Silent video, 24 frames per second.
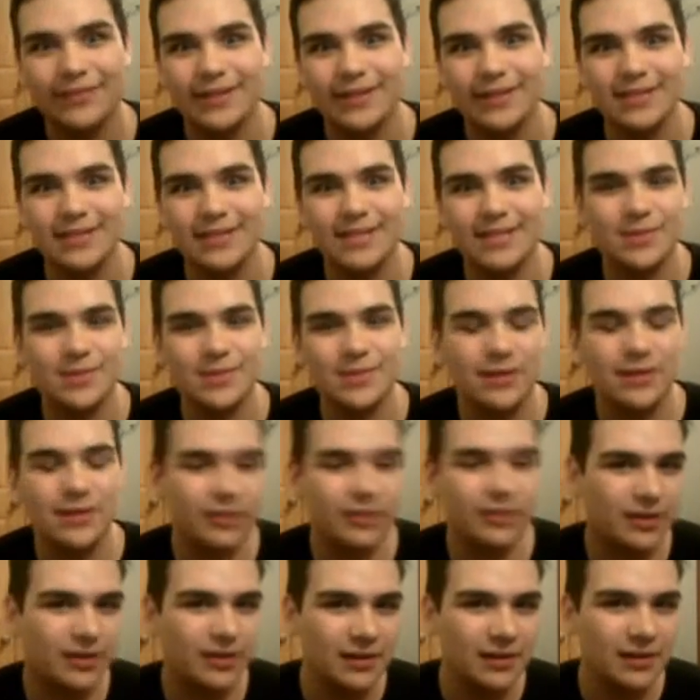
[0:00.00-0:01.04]
if it exists,
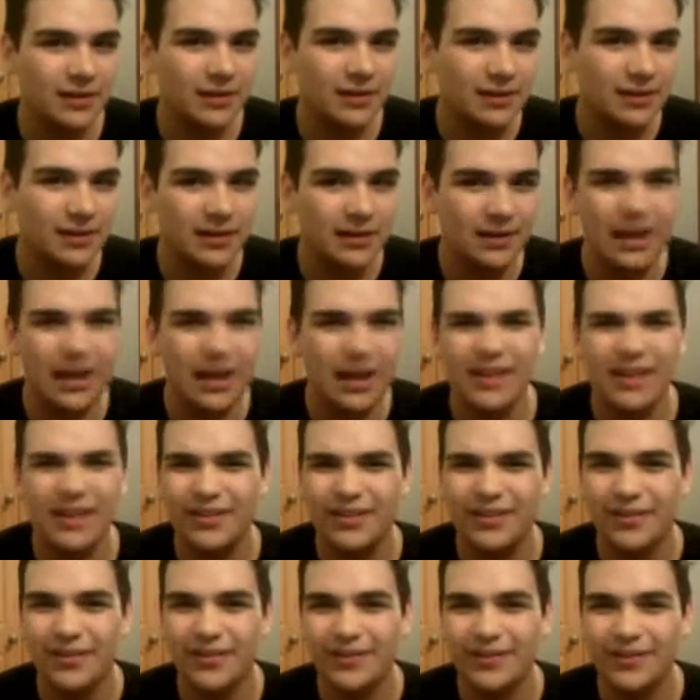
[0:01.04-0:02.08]
whatever. I
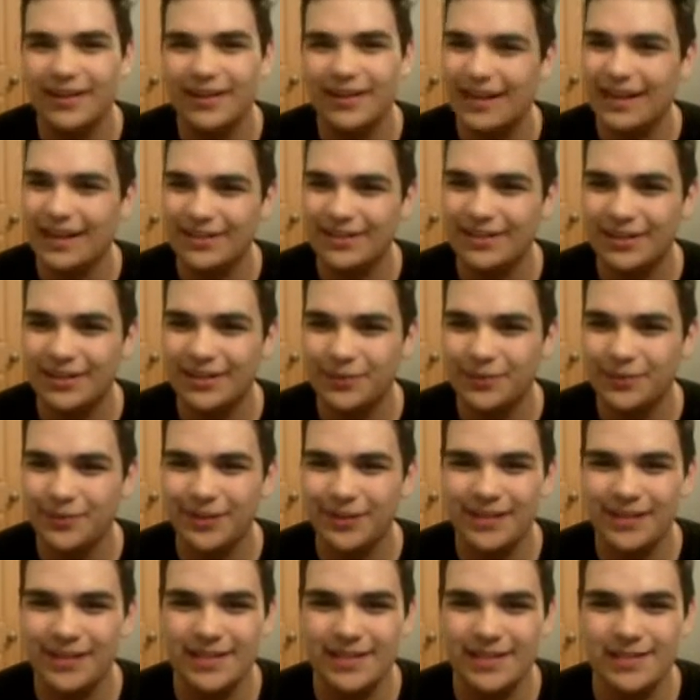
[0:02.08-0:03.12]
don't know,
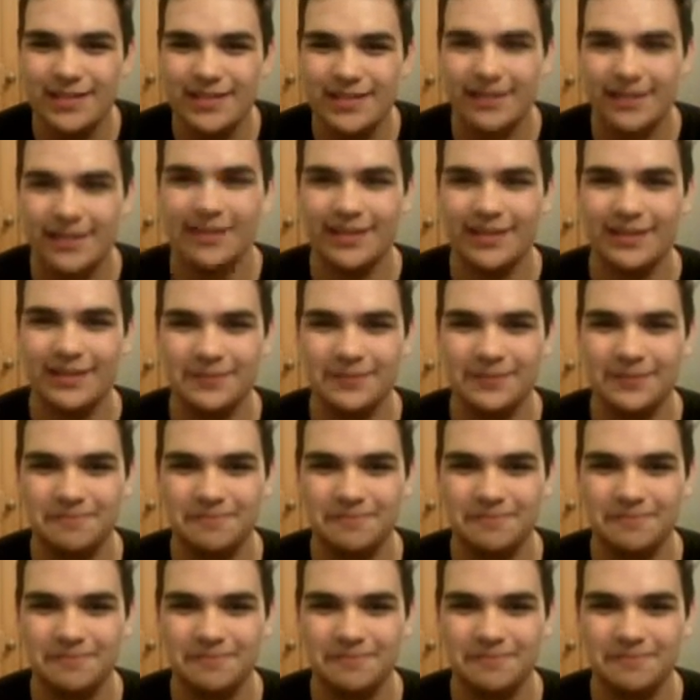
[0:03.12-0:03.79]
because